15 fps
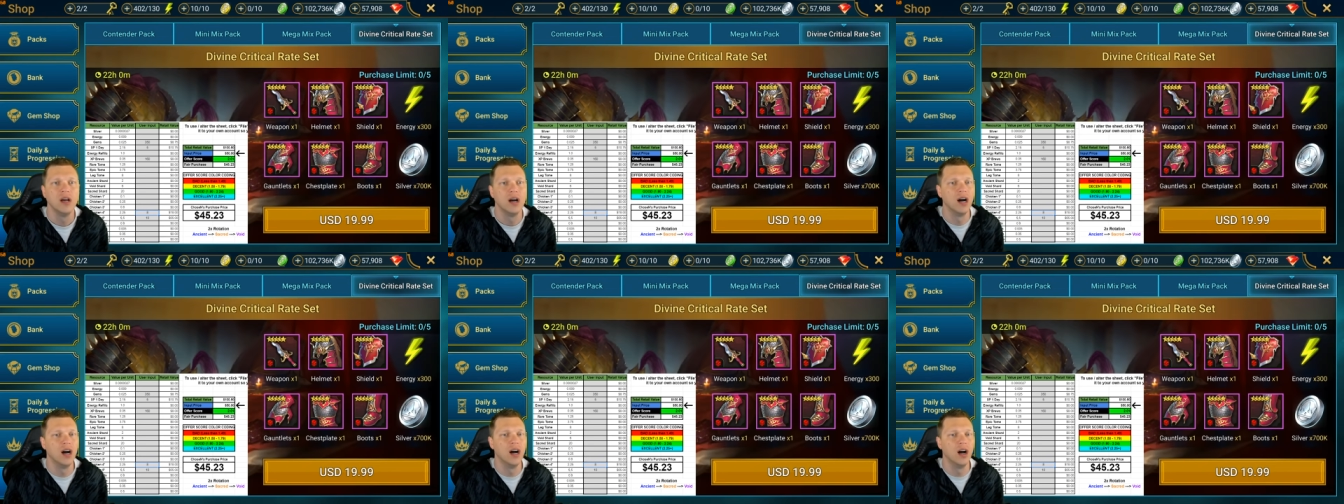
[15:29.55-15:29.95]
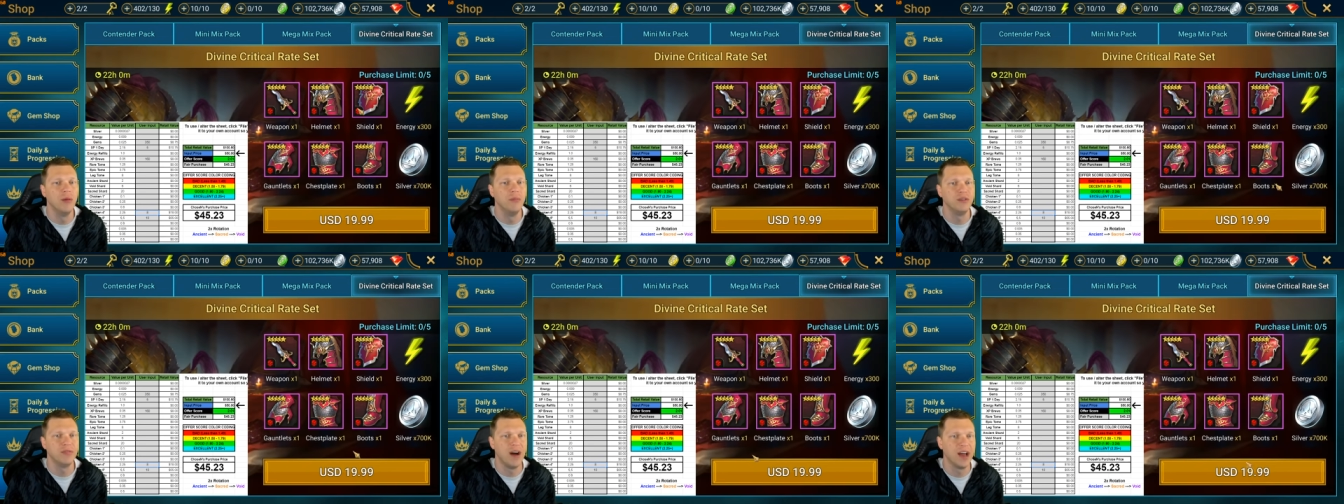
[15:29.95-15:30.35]

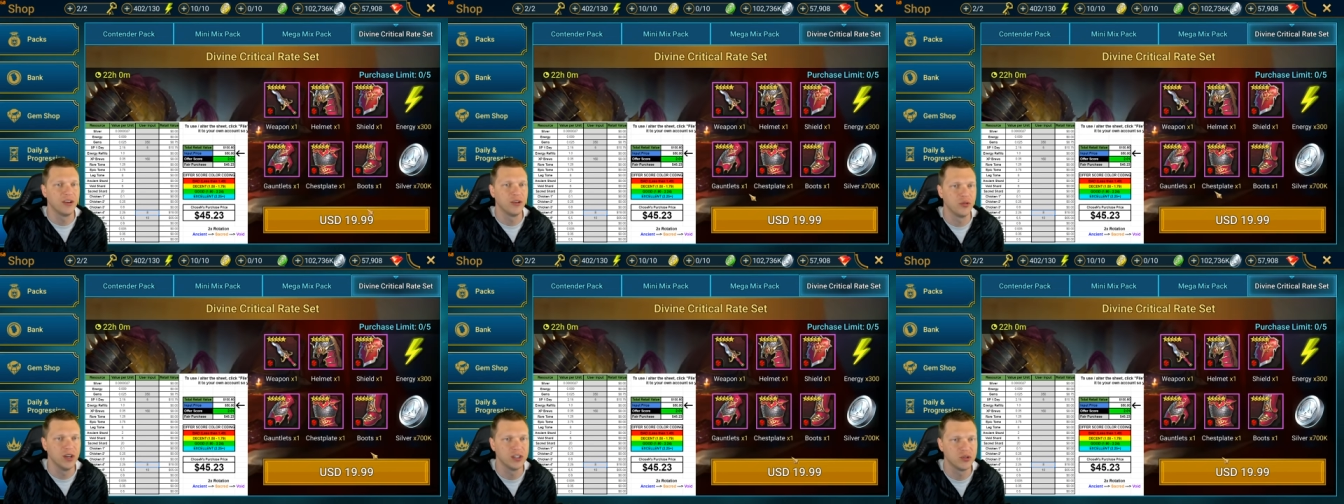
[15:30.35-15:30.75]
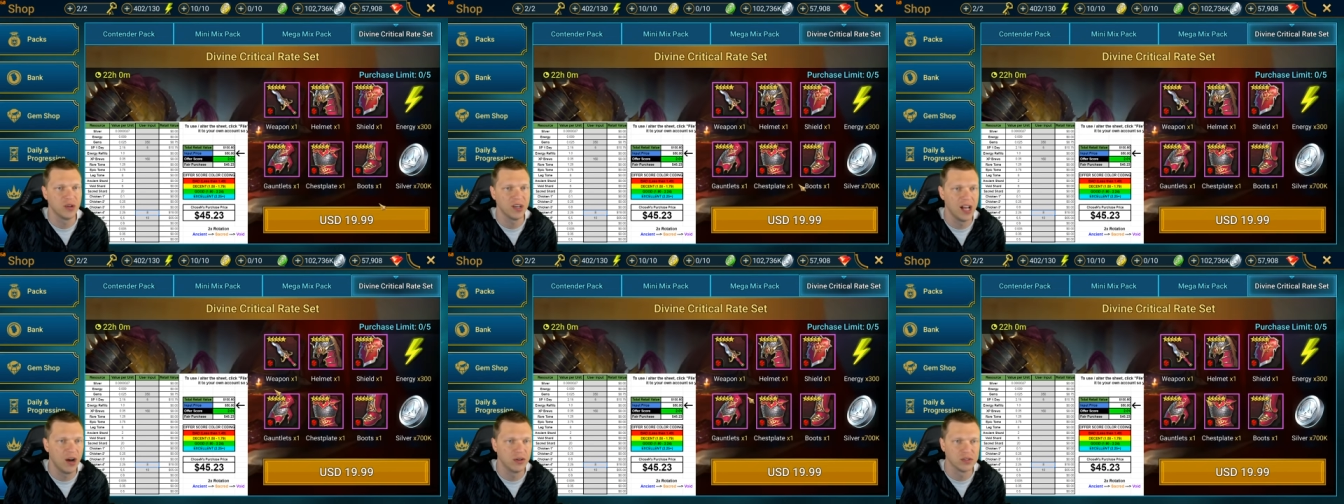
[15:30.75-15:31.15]
Um, Divine Crit,
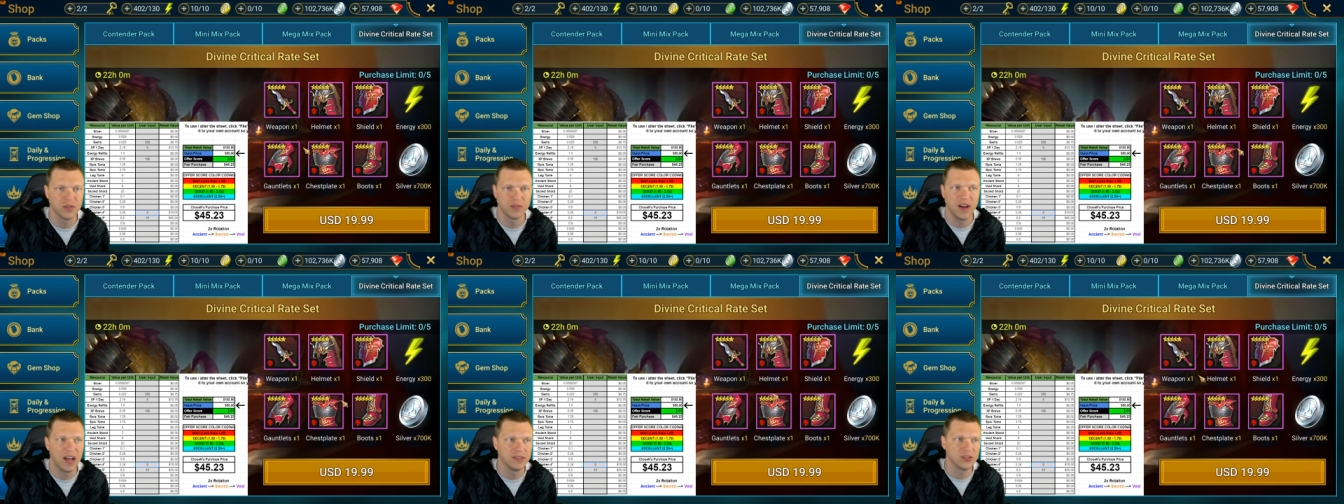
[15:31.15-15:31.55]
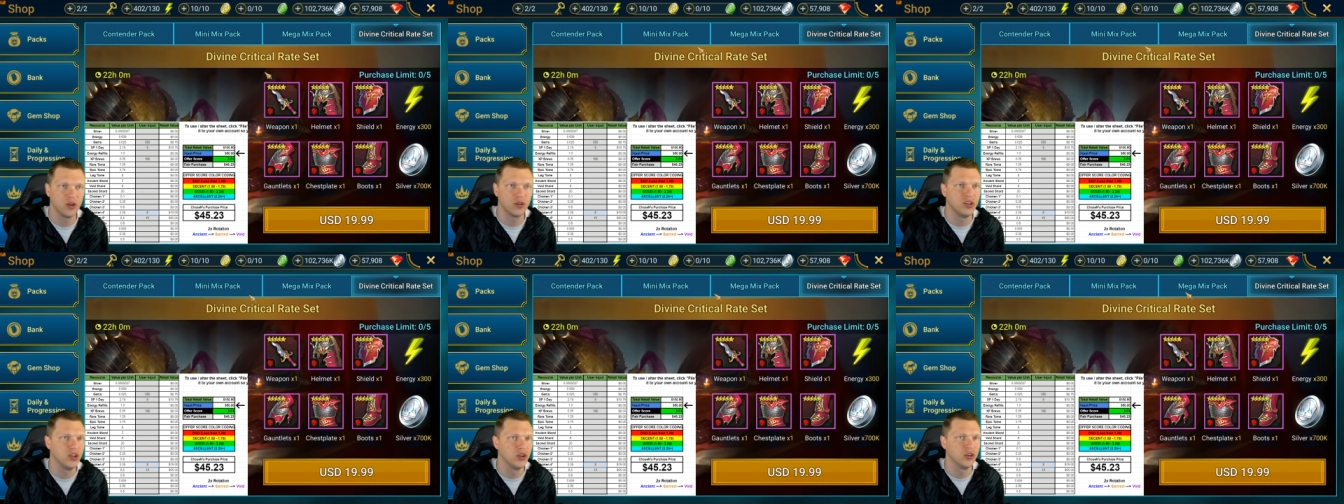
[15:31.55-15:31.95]
$20 for five
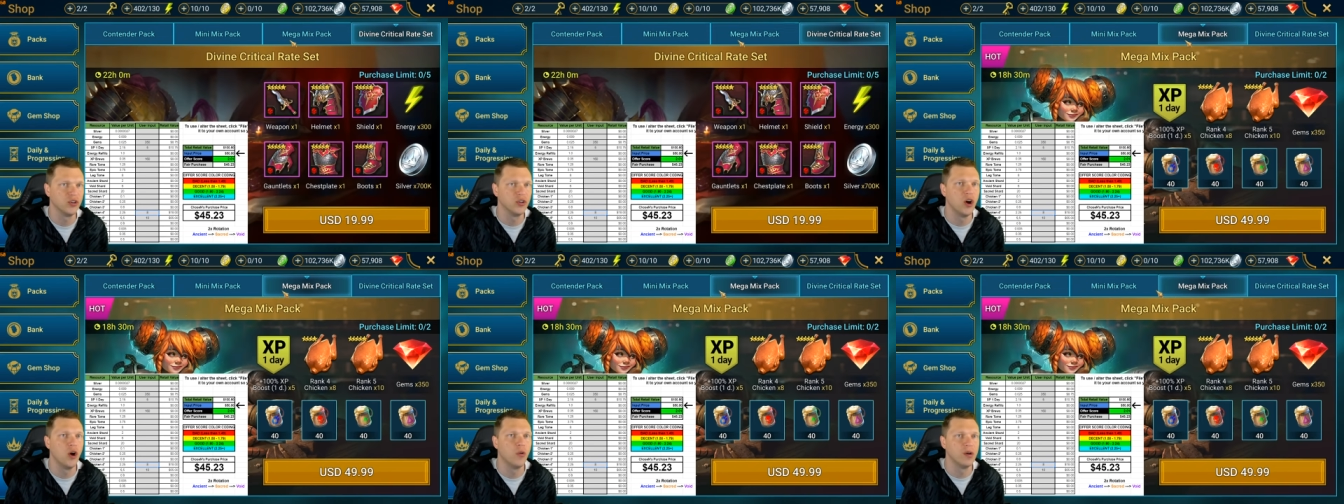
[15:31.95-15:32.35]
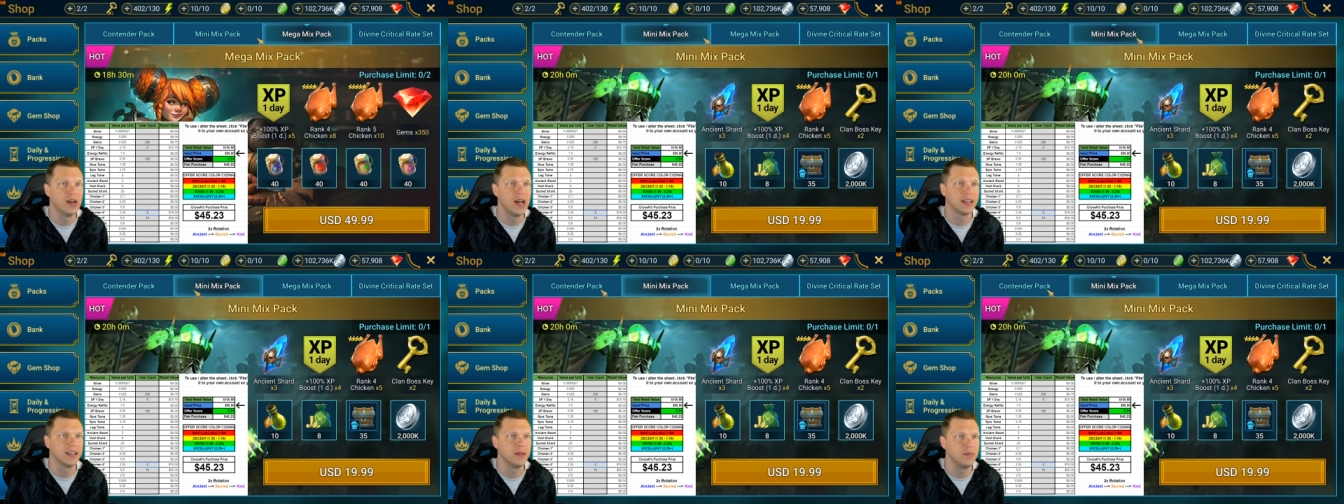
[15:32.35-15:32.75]
star gear. No, we're
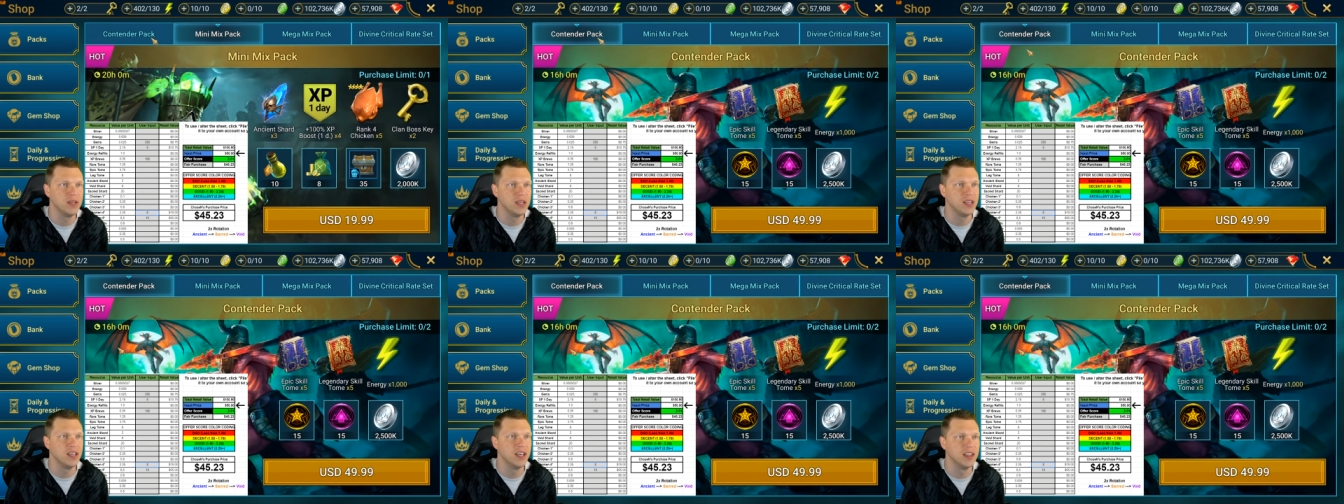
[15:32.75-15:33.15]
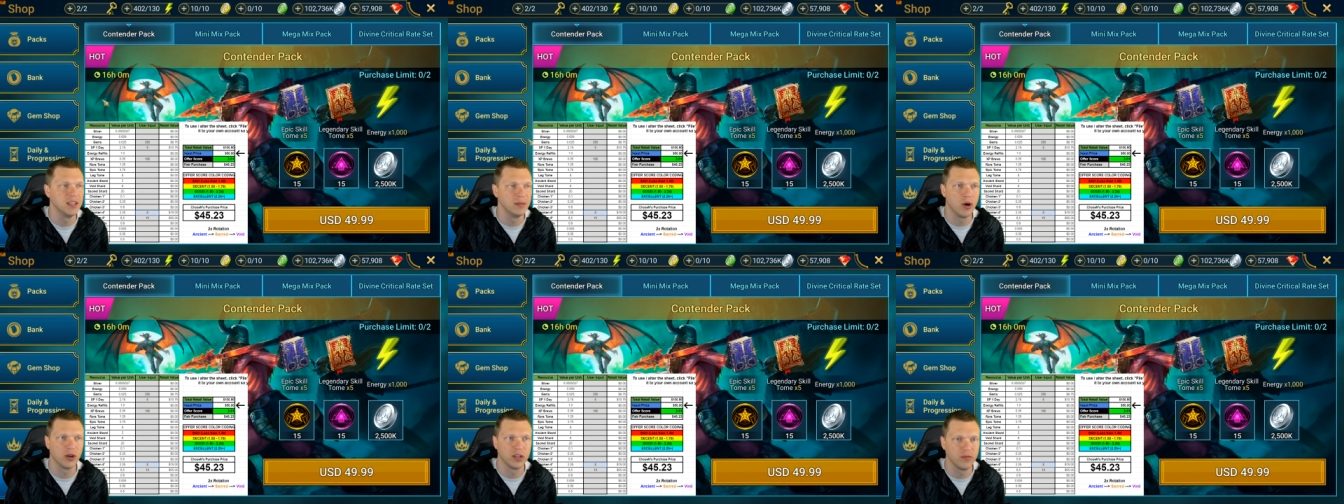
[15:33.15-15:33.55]
not going to be in the
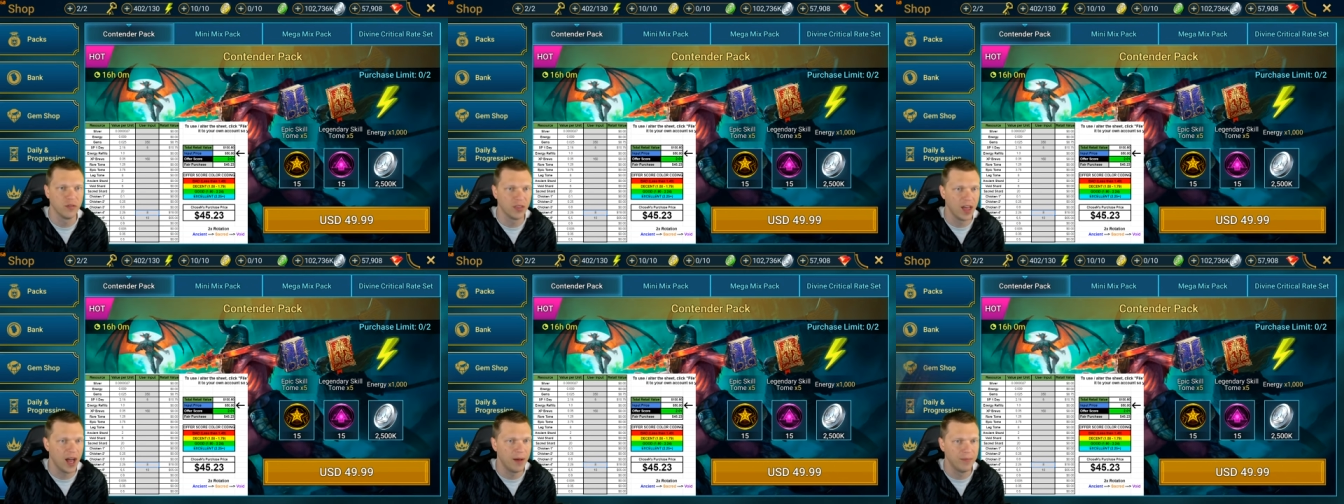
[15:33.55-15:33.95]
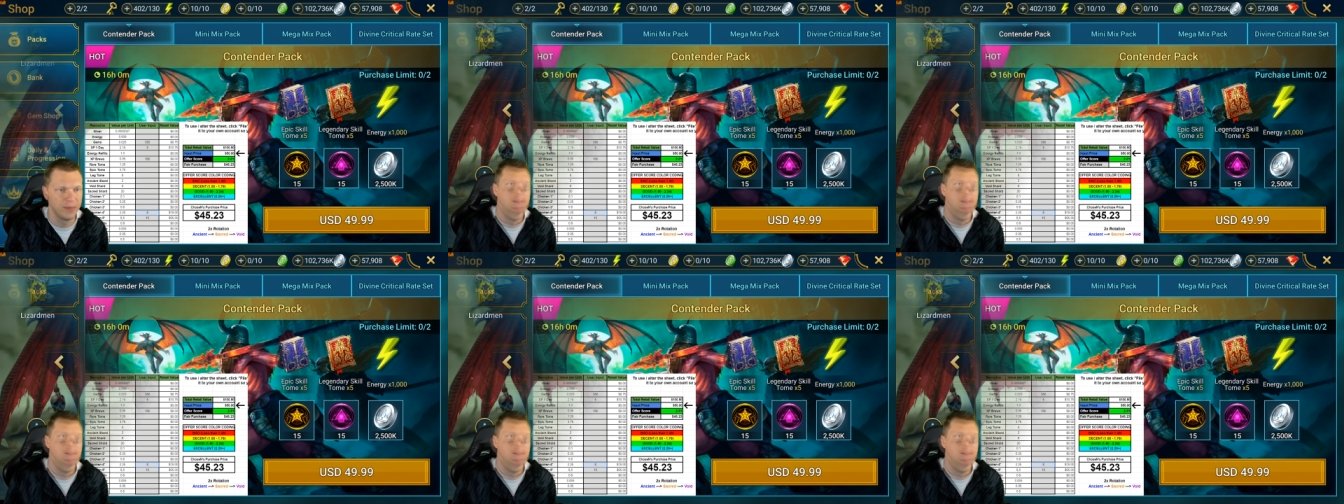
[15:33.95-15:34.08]
market for that.